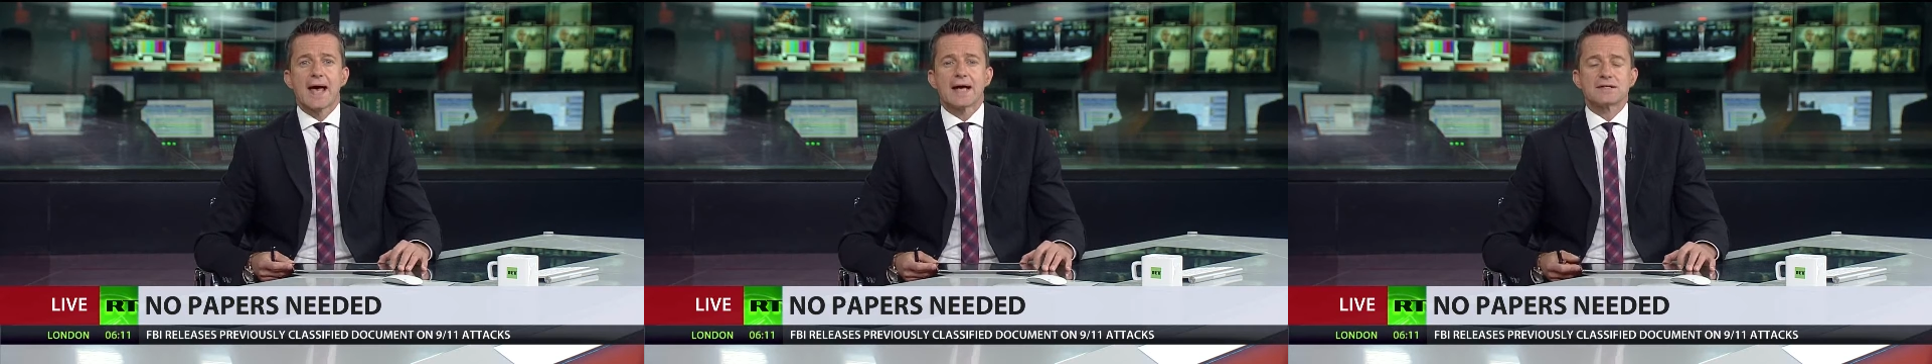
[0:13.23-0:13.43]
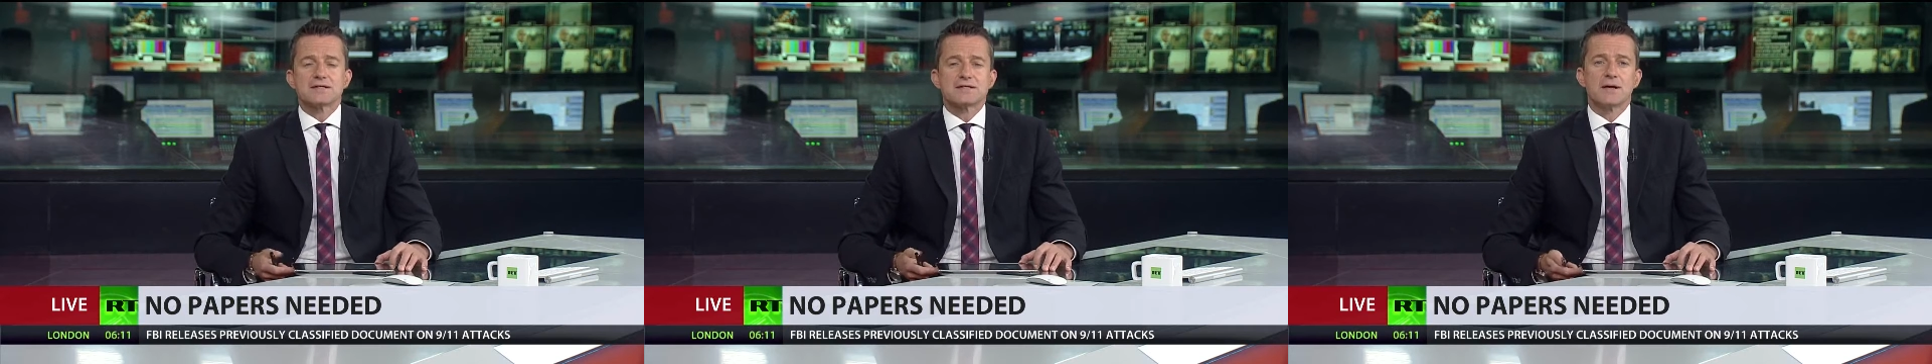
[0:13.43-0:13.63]

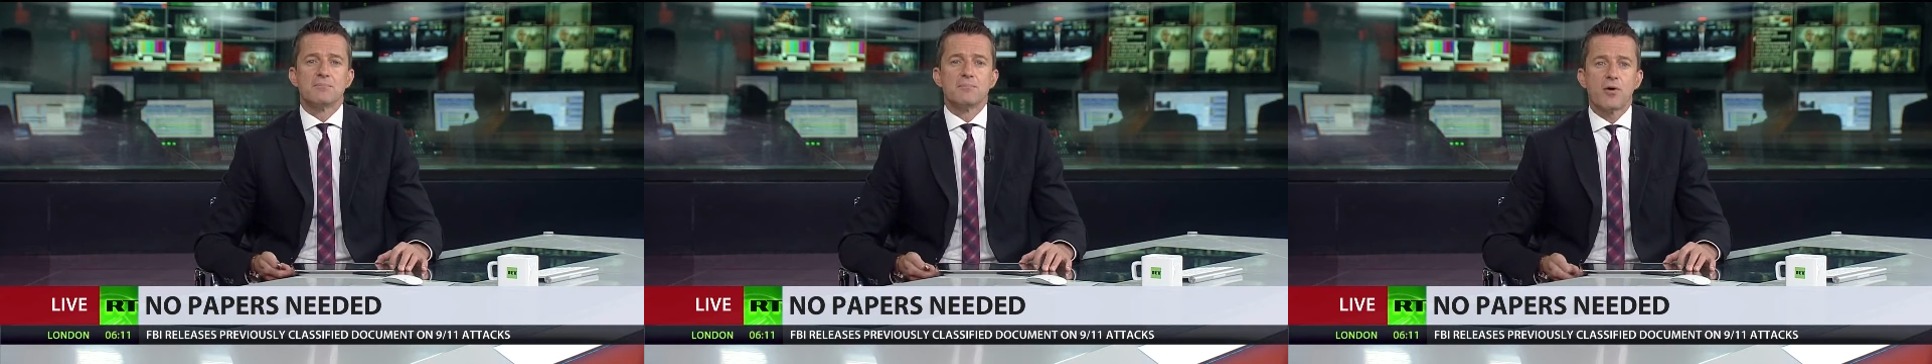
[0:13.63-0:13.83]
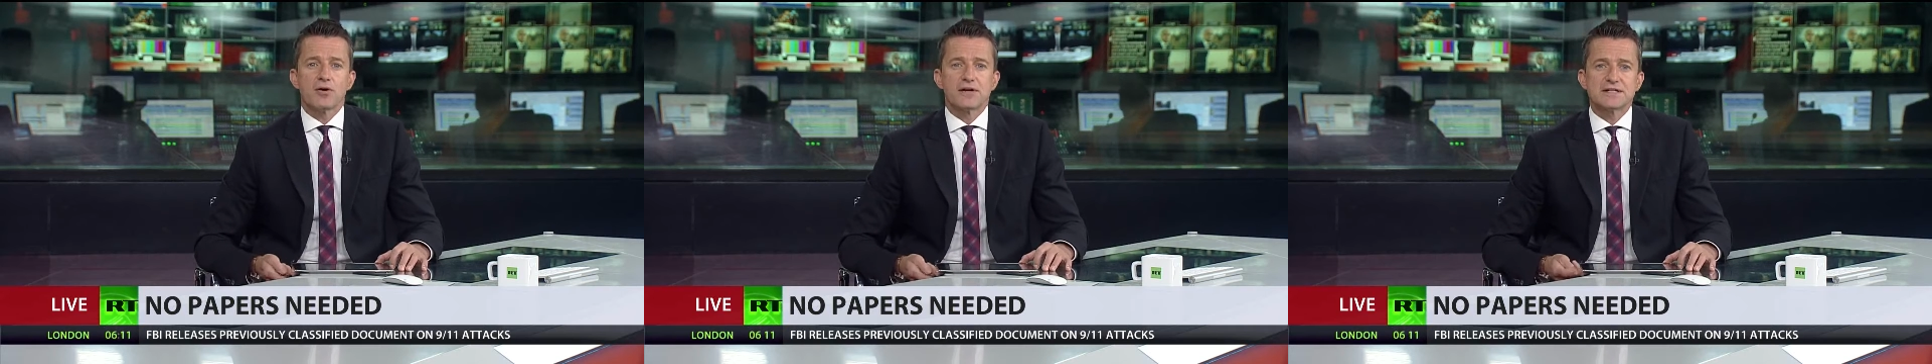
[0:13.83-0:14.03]
and
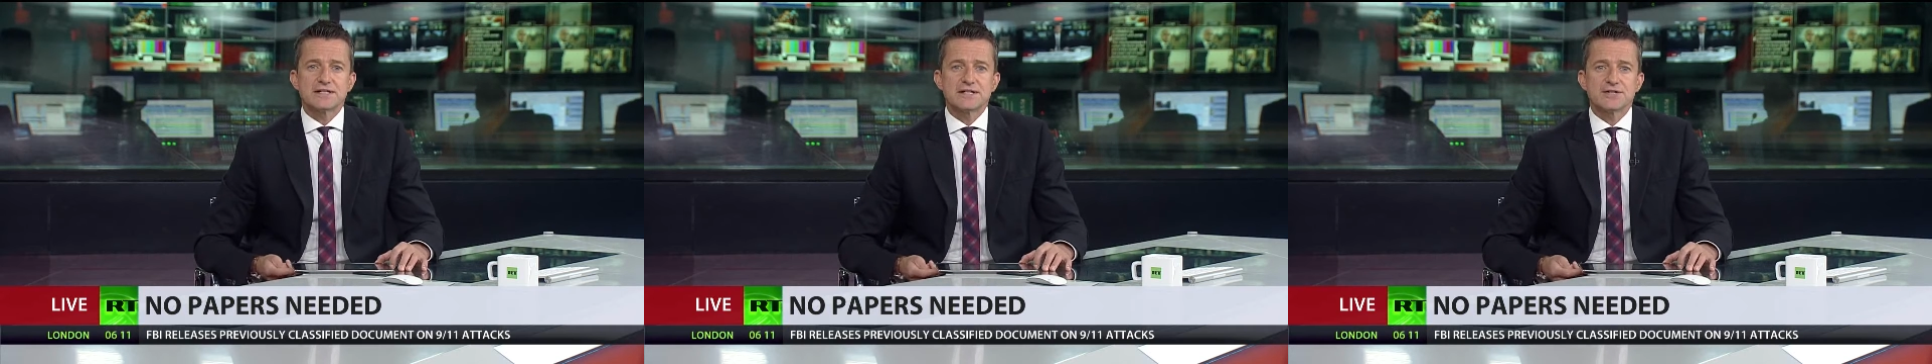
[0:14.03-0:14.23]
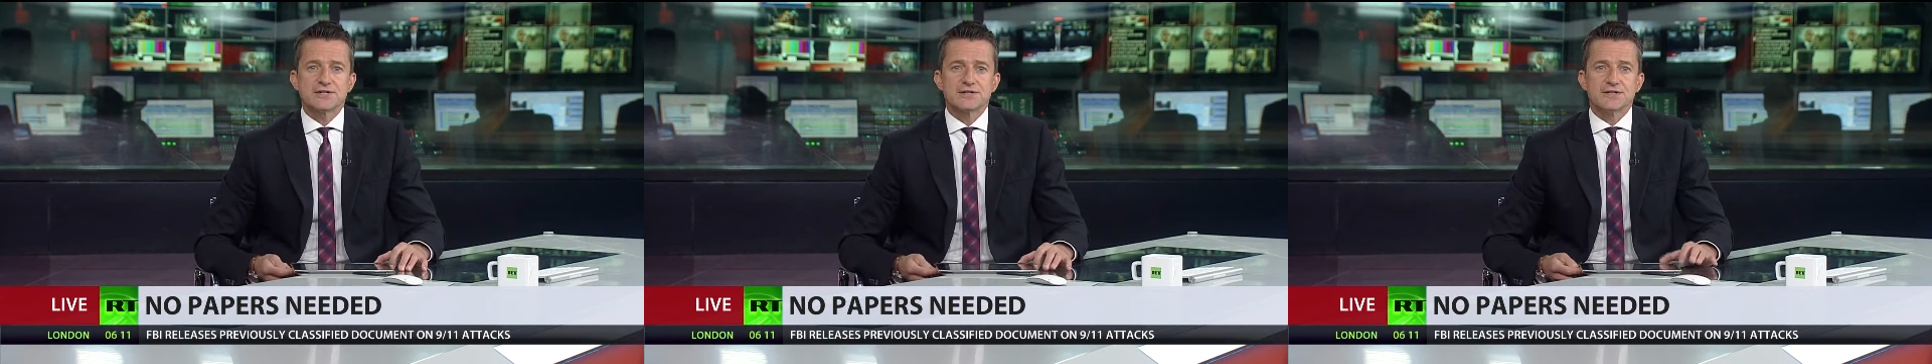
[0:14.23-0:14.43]
some
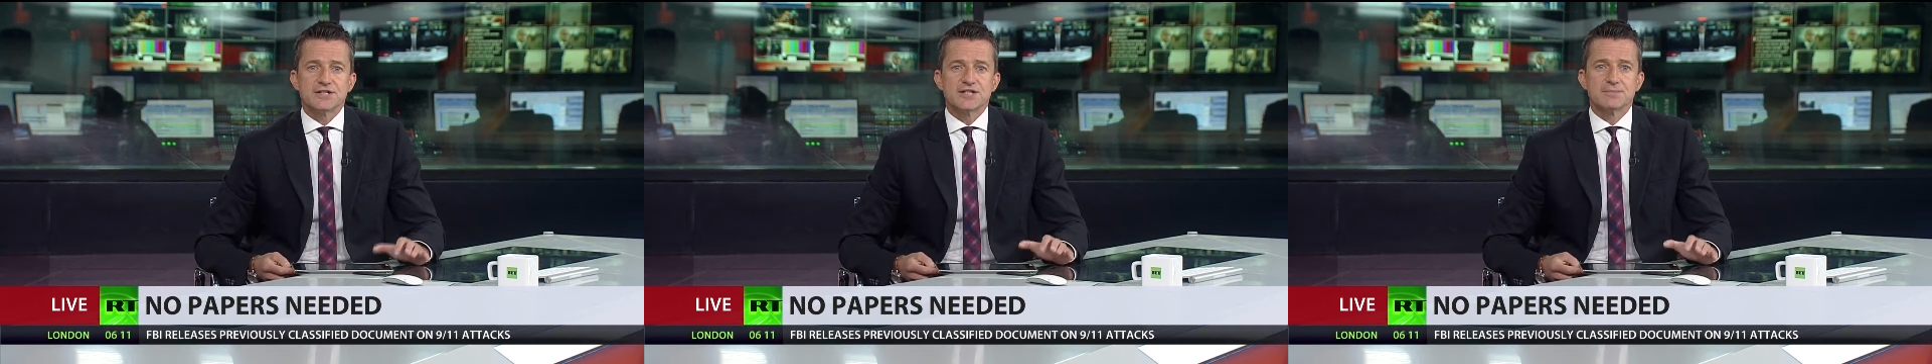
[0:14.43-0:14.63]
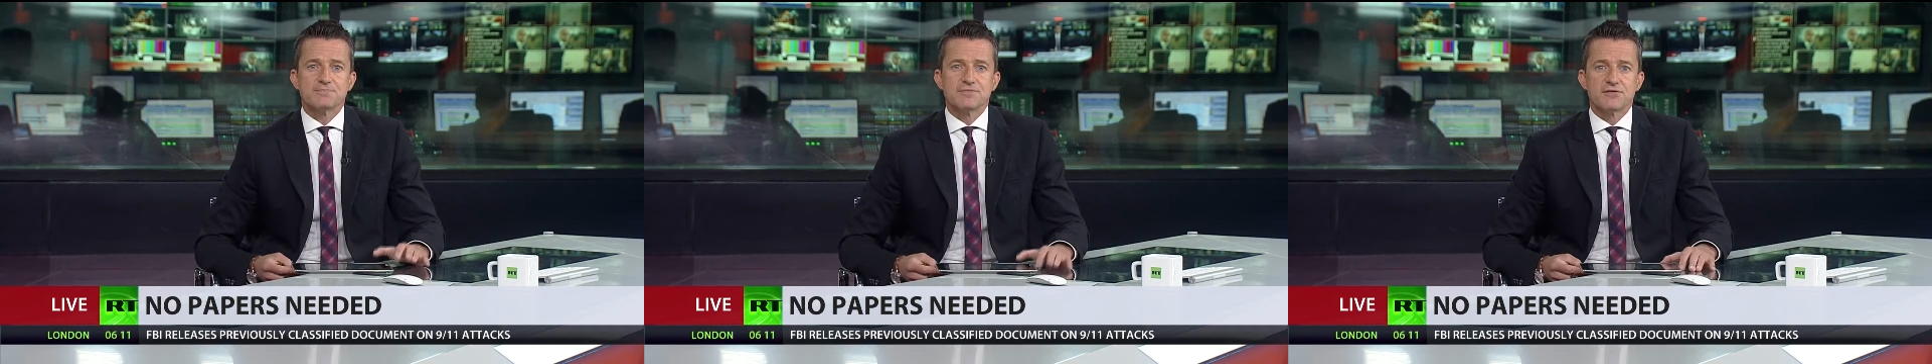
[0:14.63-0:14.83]

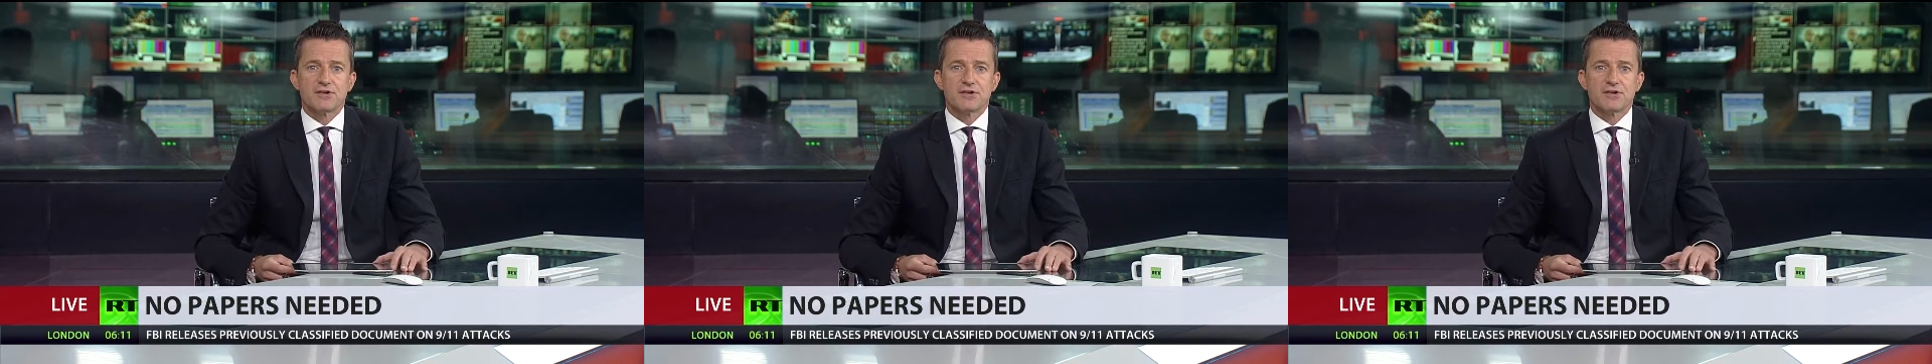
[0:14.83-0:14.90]
politicians.